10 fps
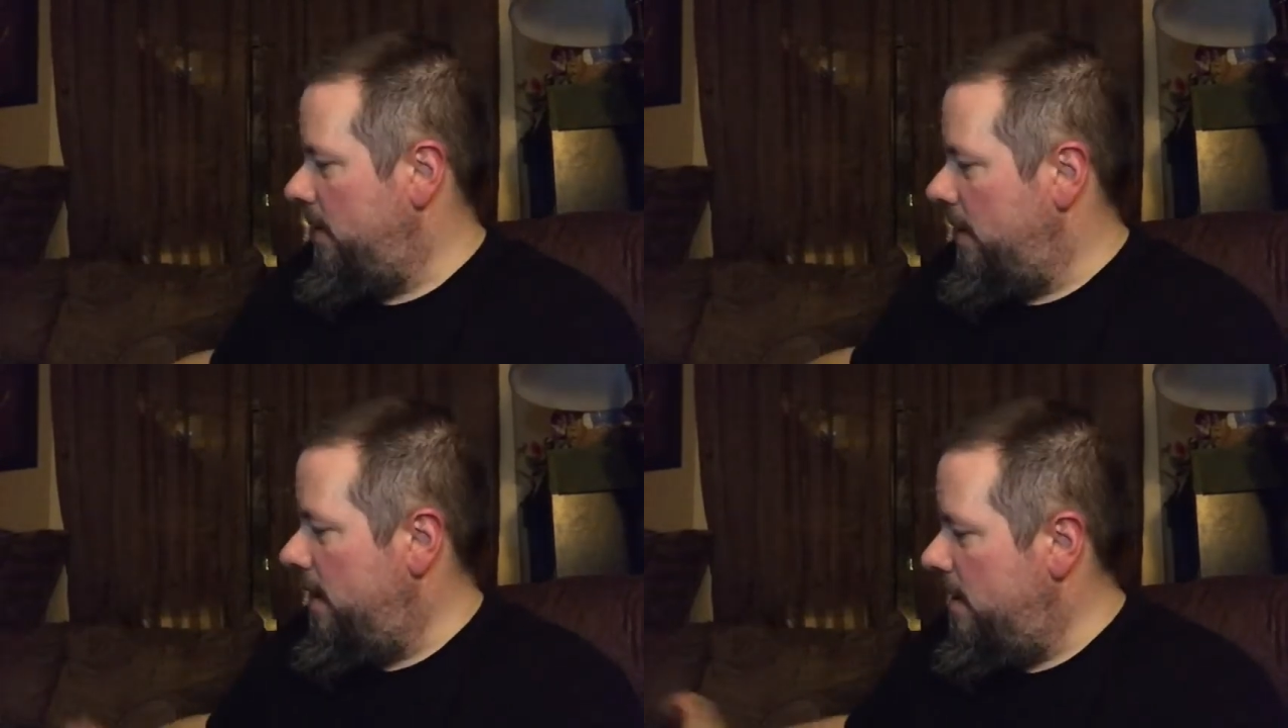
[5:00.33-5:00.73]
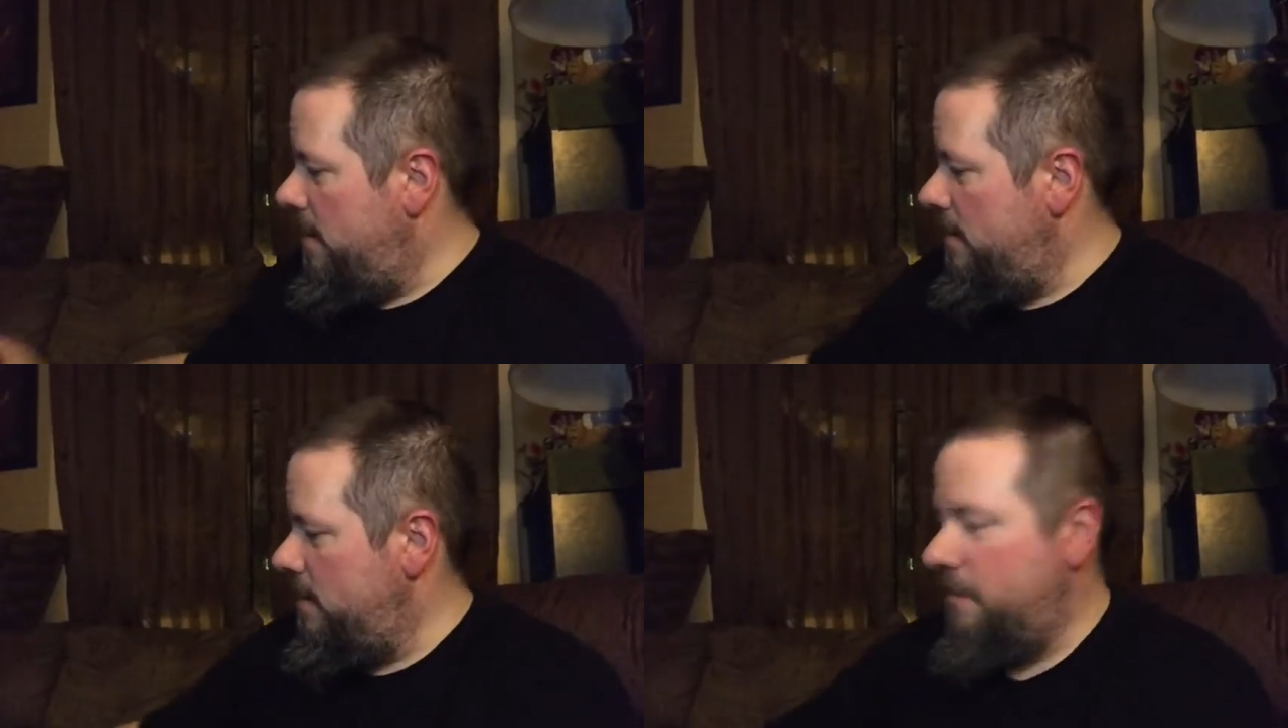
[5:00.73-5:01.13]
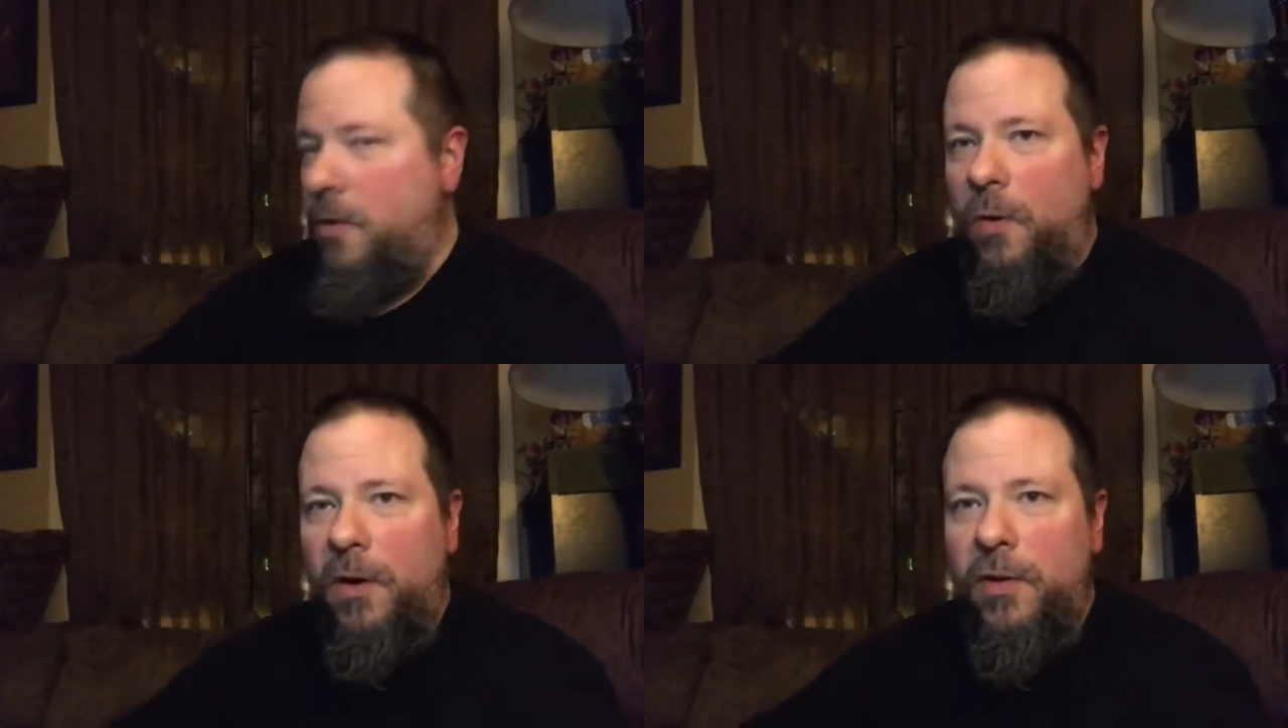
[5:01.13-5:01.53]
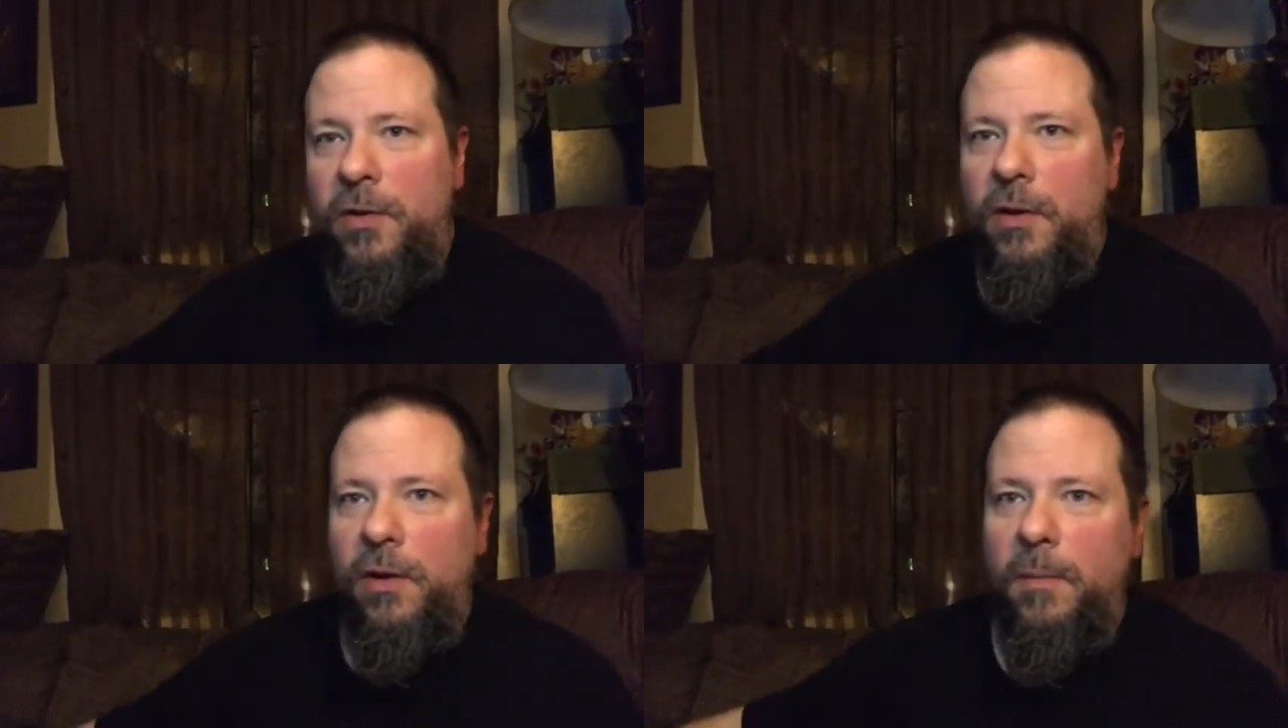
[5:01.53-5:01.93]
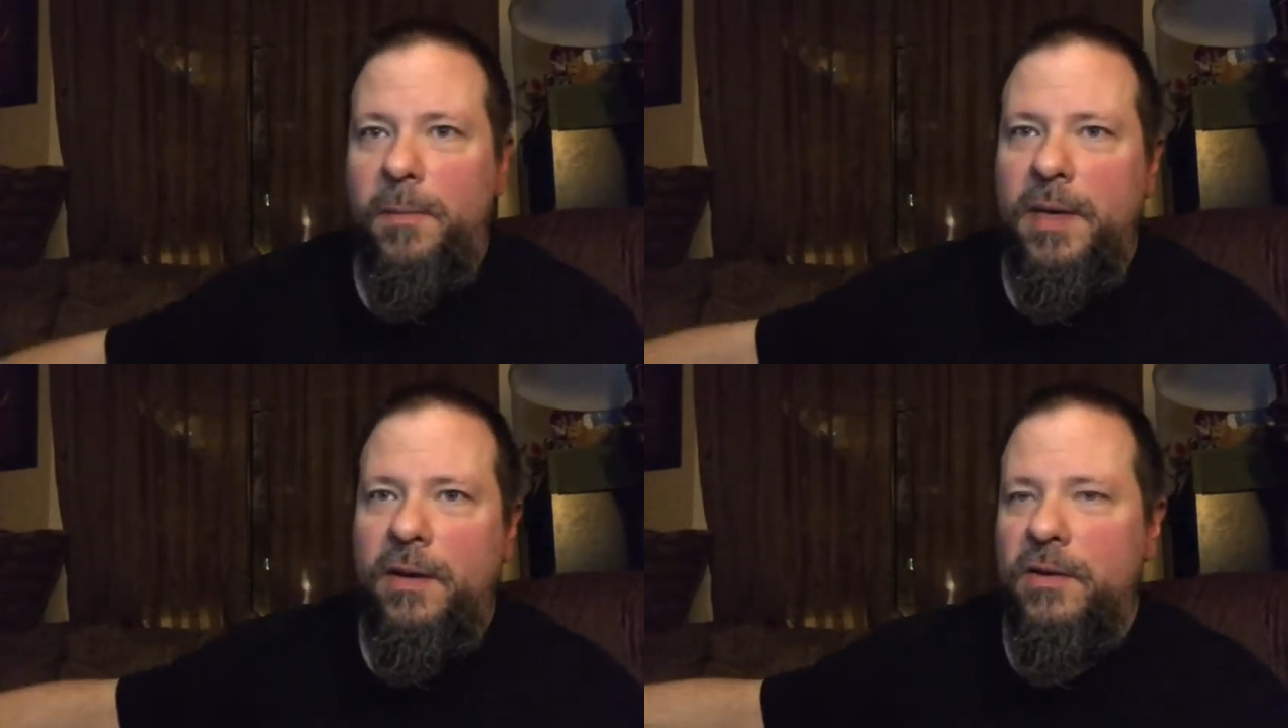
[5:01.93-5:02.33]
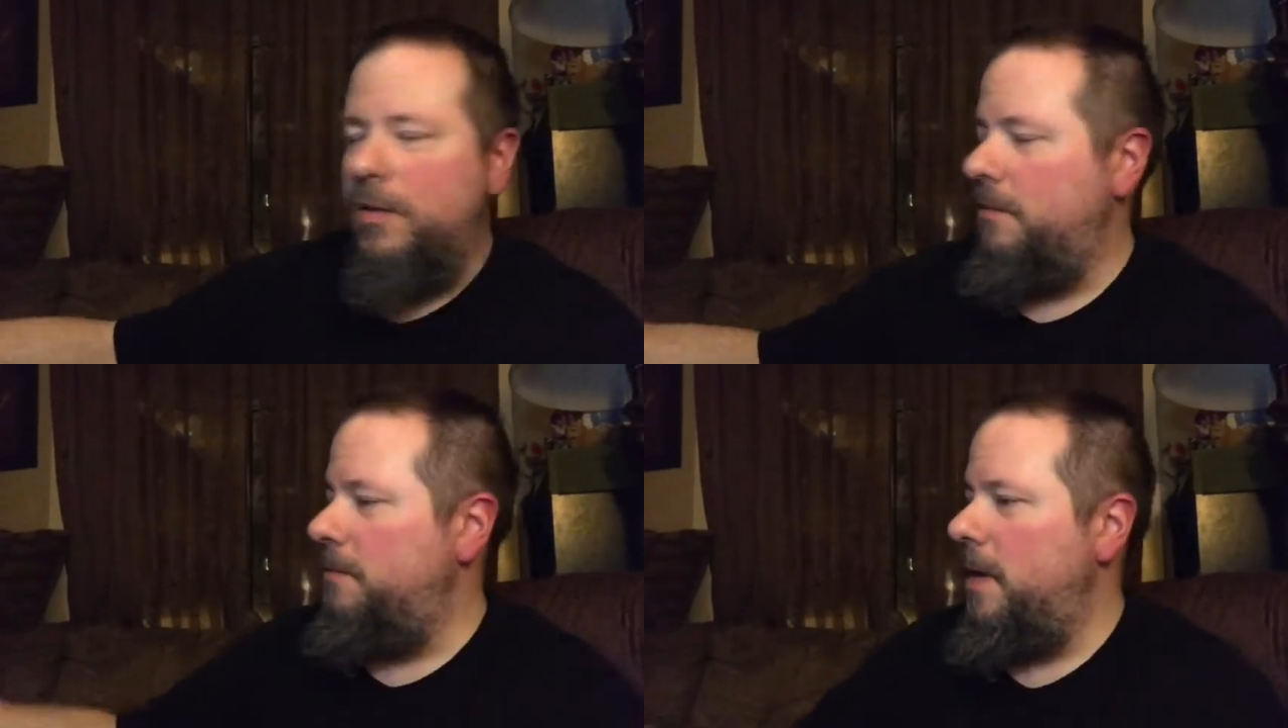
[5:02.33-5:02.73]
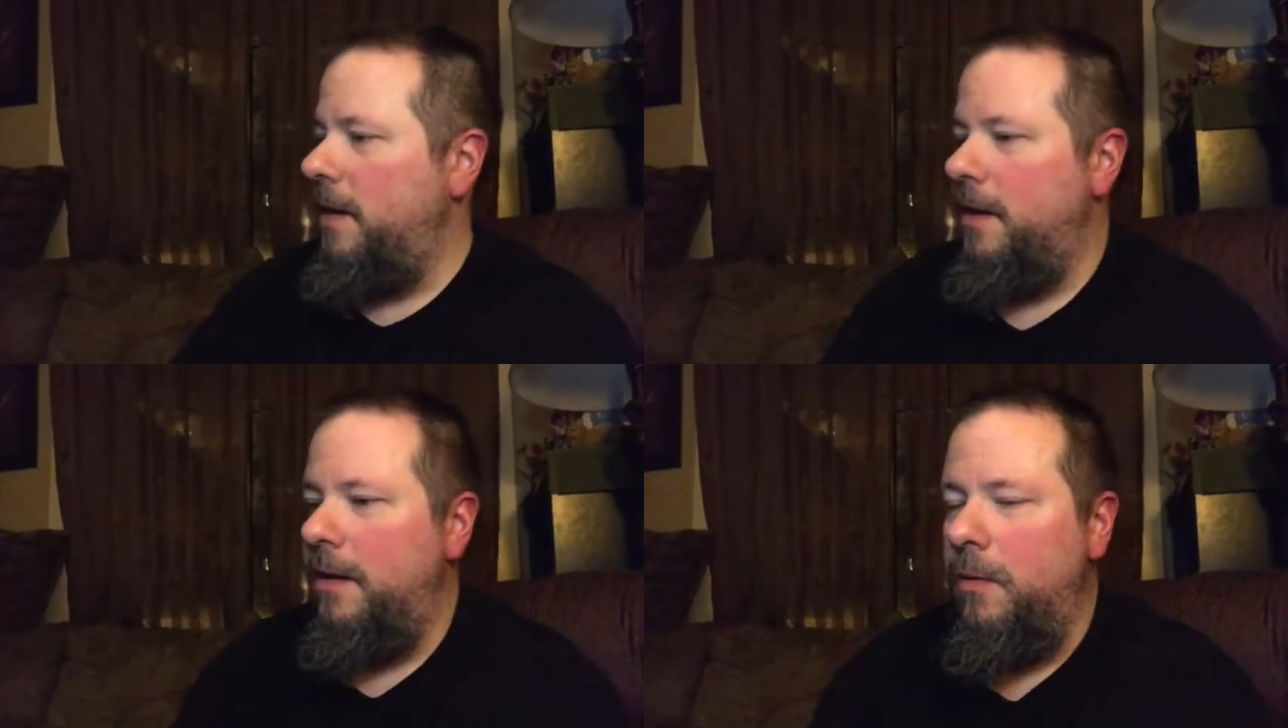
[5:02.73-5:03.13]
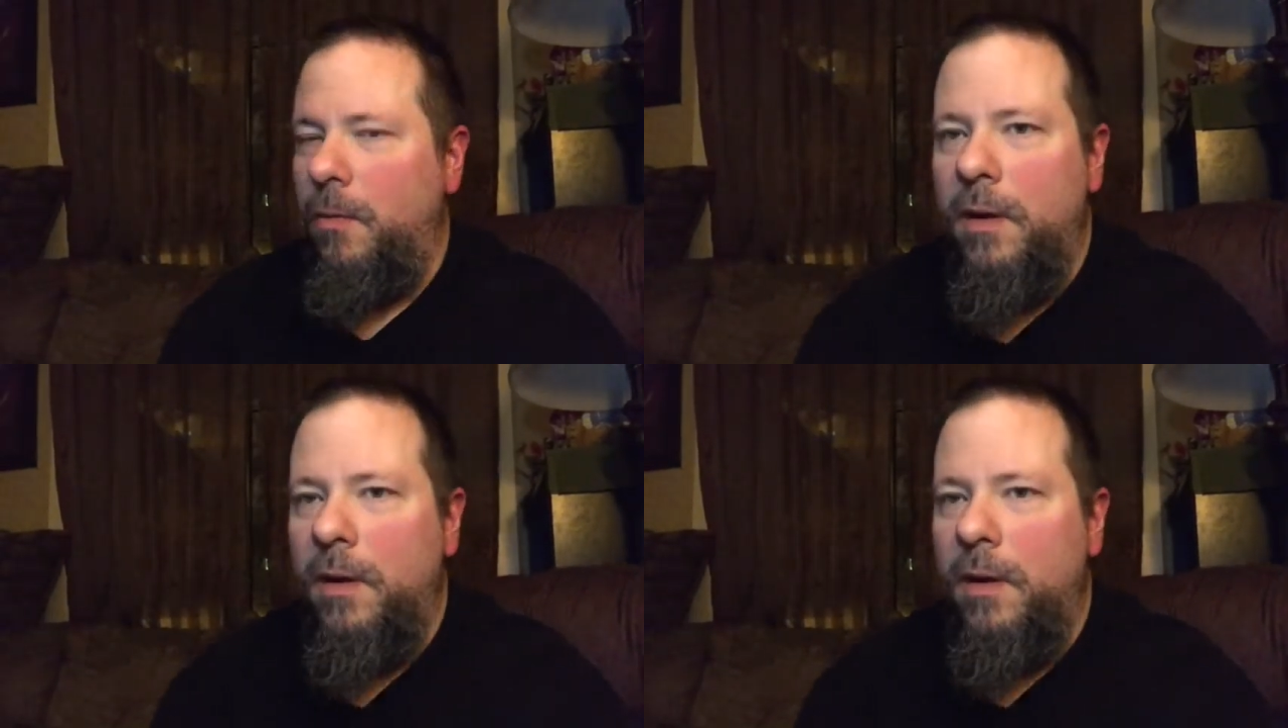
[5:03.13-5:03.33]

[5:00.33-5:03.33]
And, of course, uh, because of my uh,